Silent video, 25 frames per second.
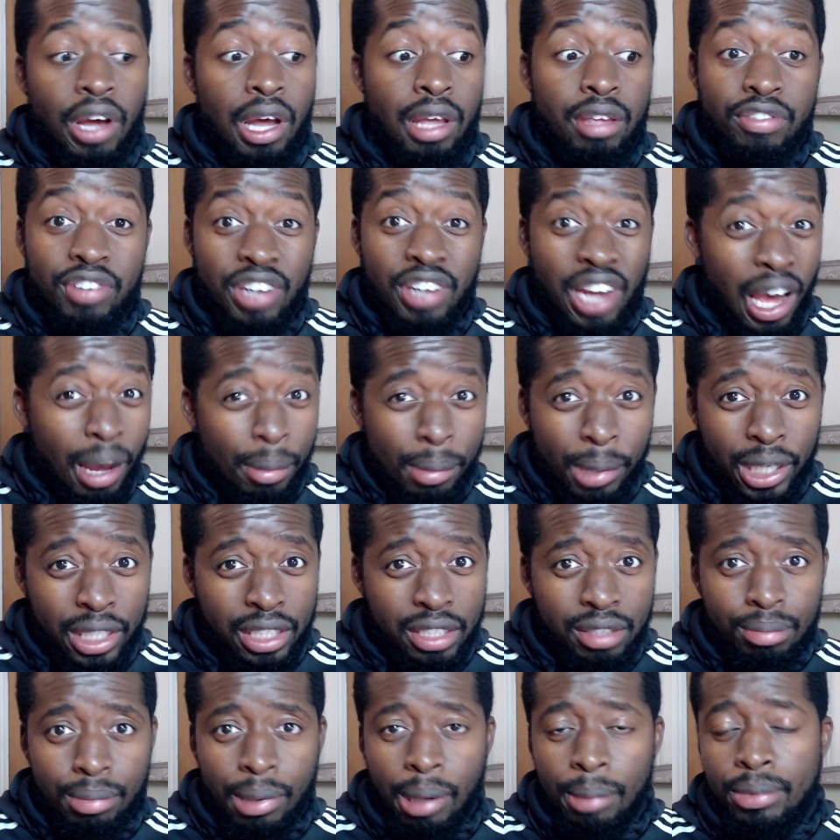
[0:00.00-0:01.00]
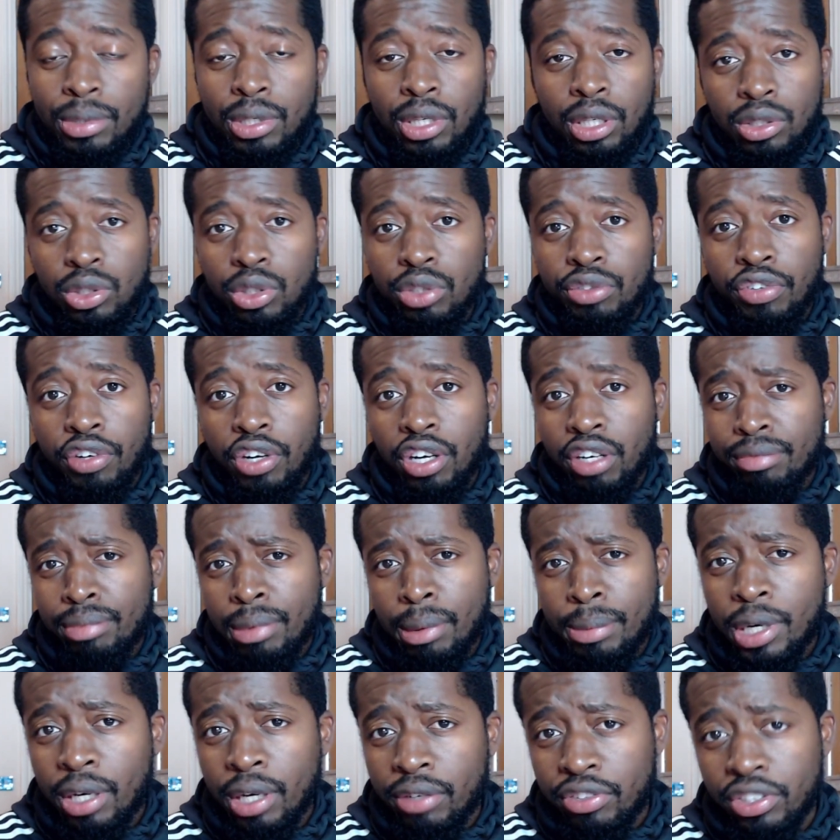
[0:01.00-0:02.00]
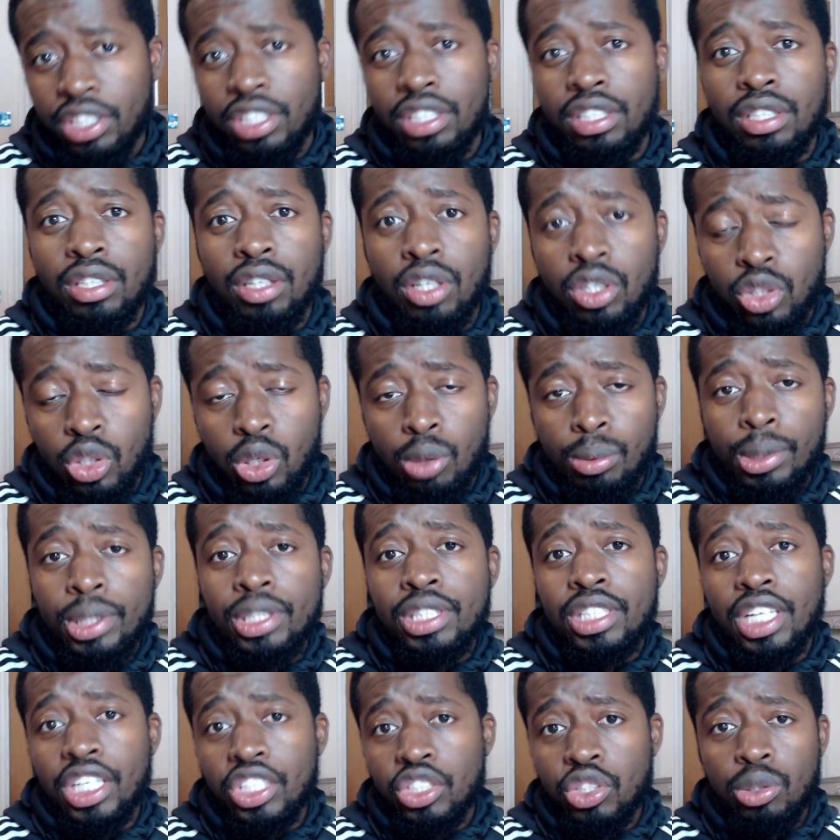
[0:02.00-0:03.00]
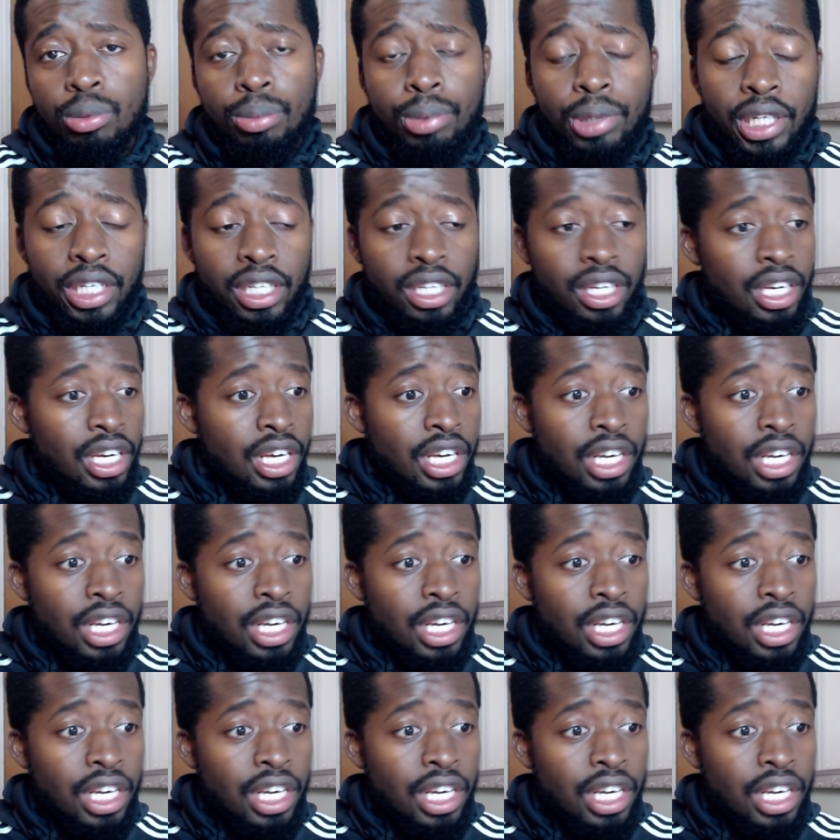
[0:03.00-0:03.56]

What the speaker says: Even Ahmad might be not too far off, maybe after the October international break.